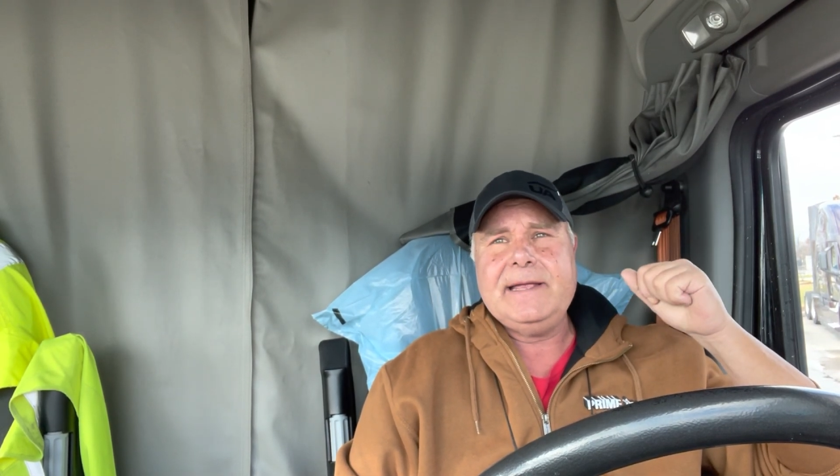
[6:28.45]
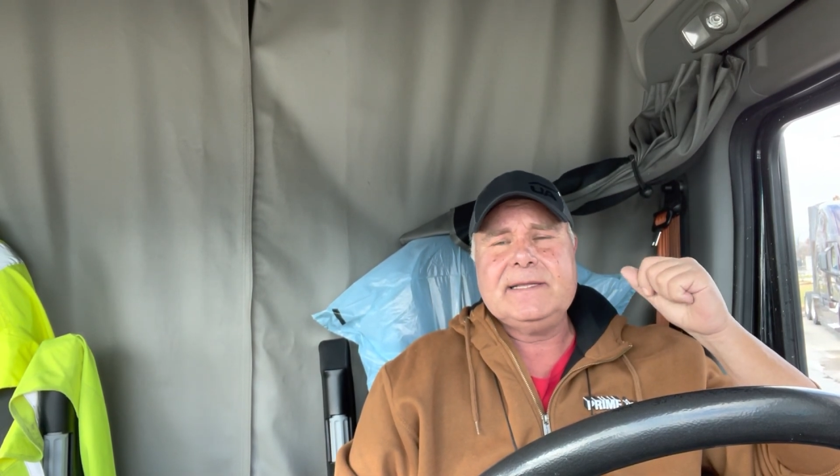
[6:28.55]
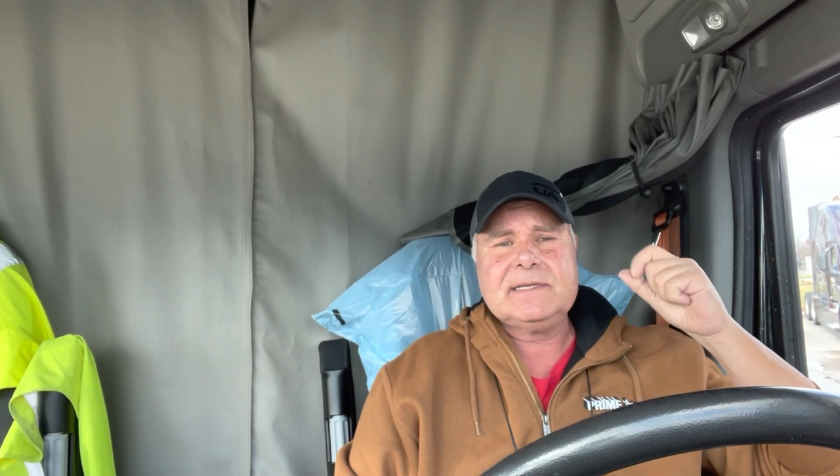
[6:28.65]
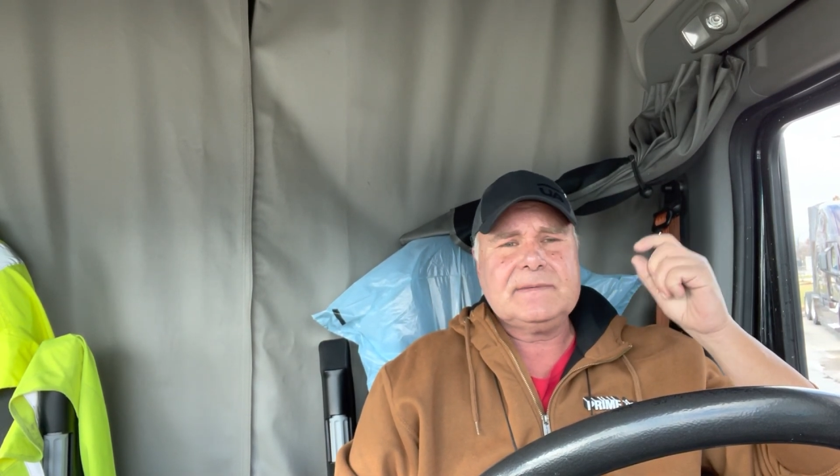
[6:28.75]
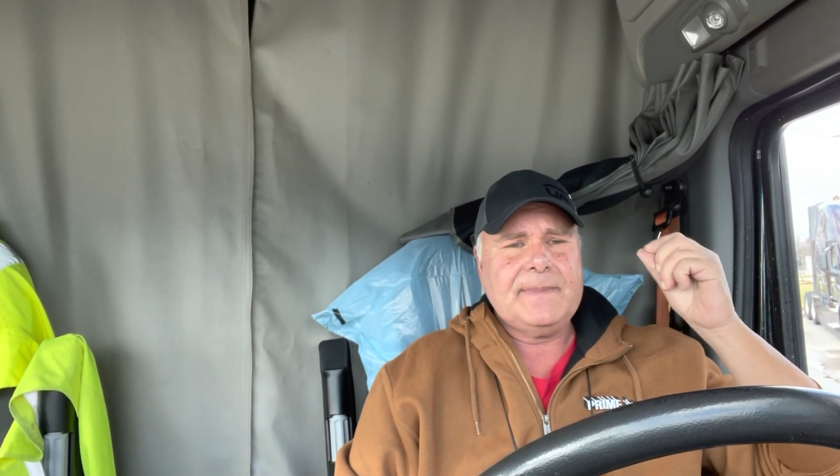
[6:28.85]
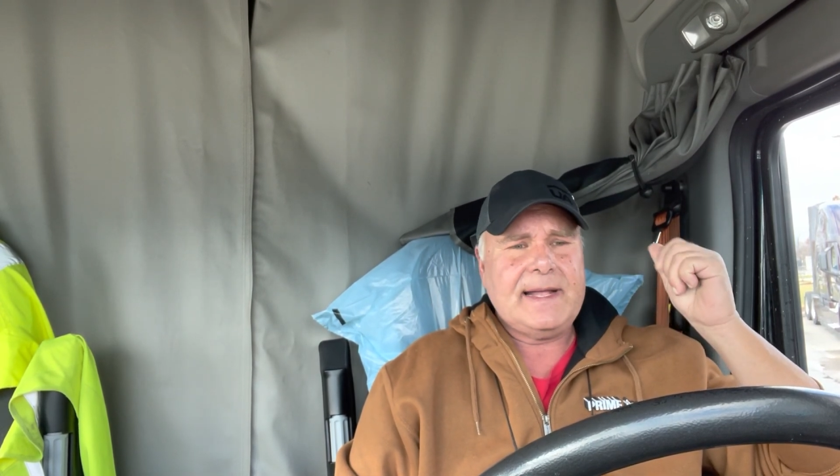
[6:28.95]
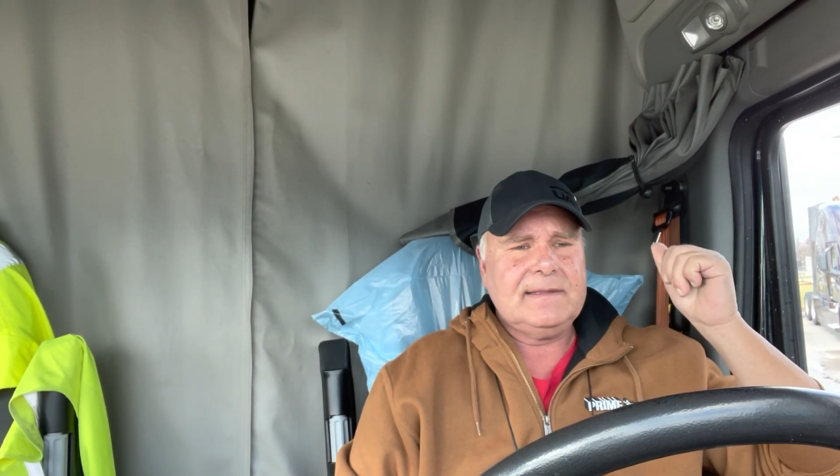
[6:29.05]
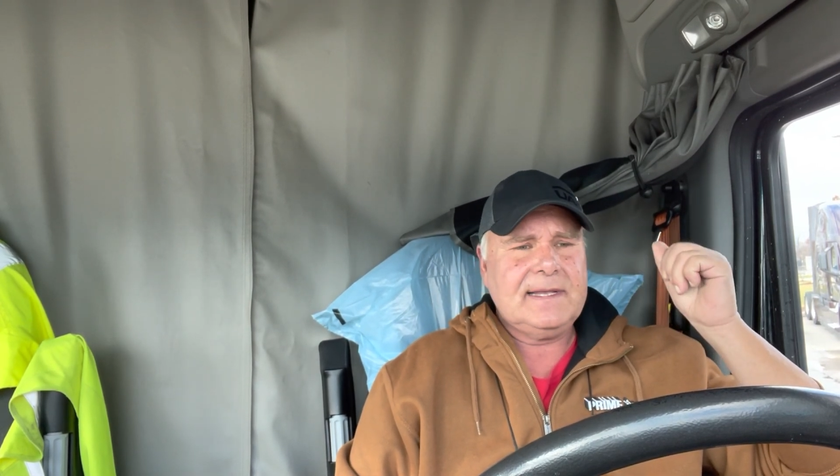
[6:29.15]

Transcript: It's about